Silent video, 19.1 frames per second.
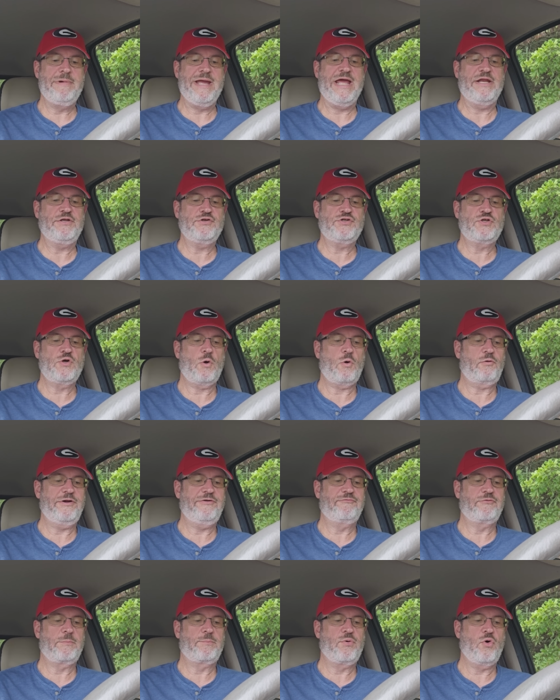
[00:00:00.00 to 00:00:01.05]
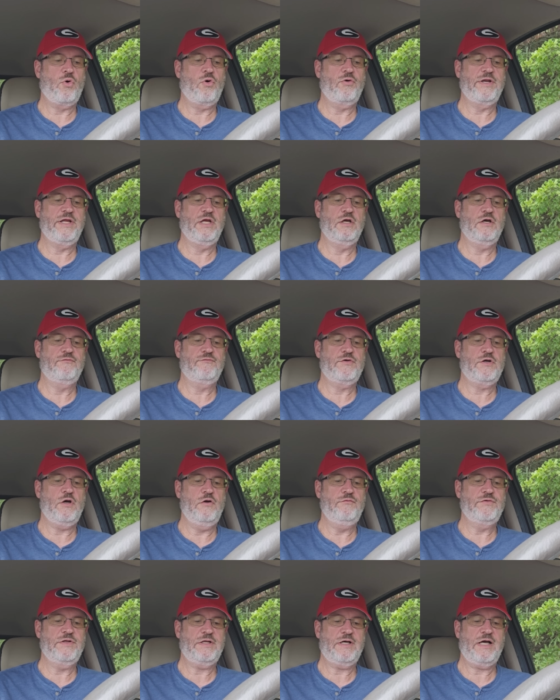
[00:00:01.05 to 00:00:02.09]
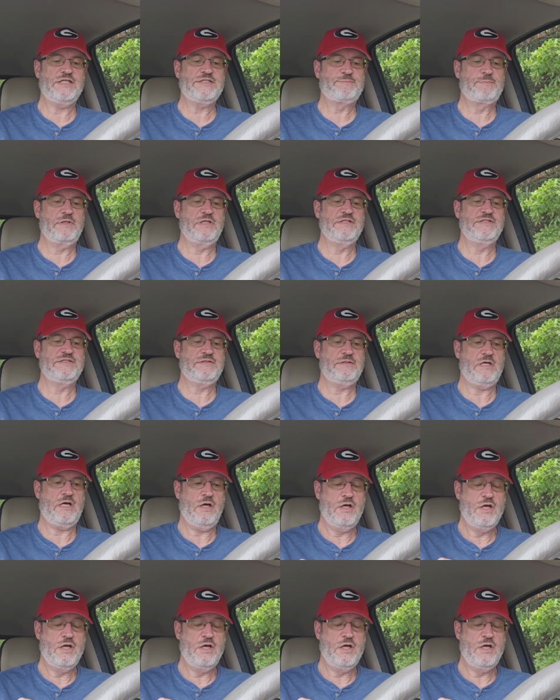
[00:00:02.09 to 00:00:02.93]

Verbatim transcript: mandatory reporting of COVID, hospitaliz